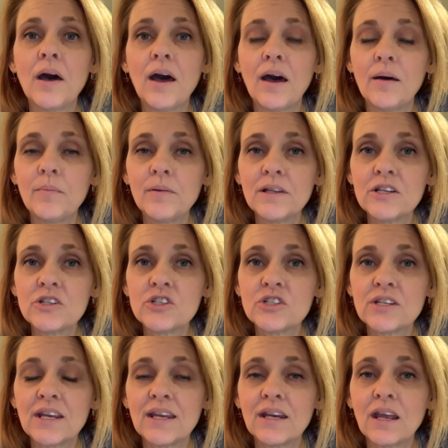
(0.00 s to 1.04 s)

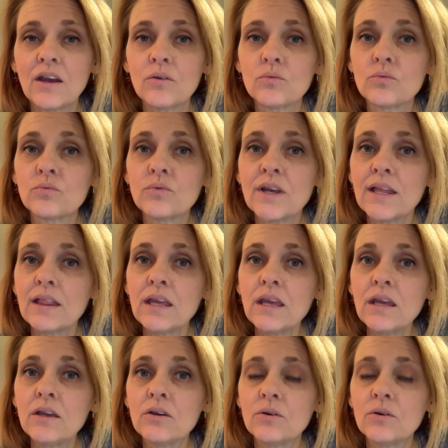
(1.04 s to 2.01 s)
publishing a really